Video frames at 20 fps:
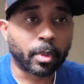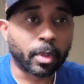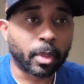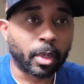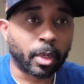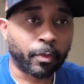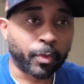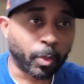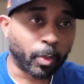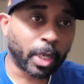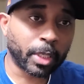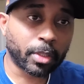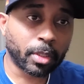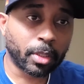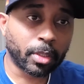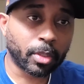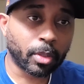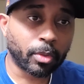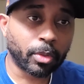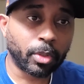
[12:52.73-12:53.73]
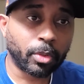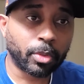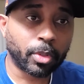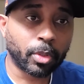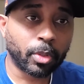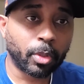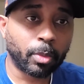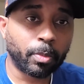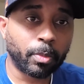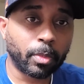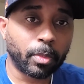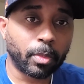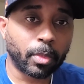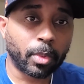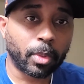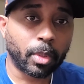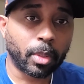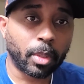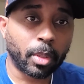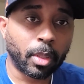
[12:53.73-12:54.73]
If you're watching this on YouTube,
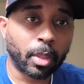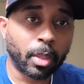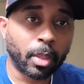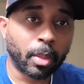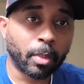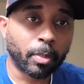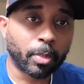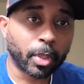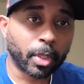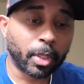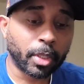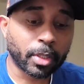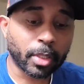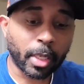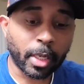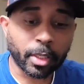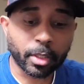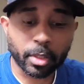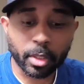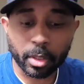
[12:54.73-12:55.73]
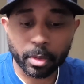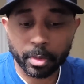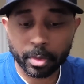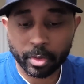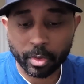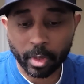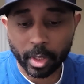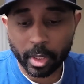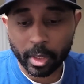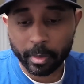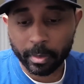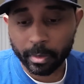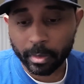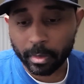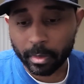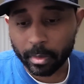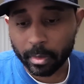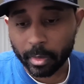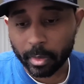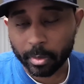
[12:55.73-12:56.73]
please like, share, subscribe.
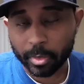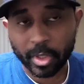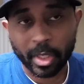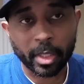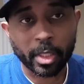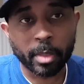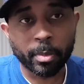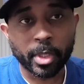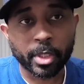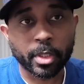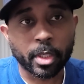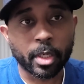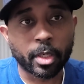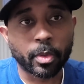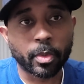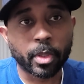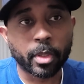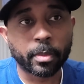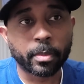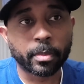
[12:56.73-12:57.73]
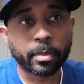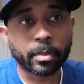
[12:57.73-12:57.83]
I'm trying to get my channel up.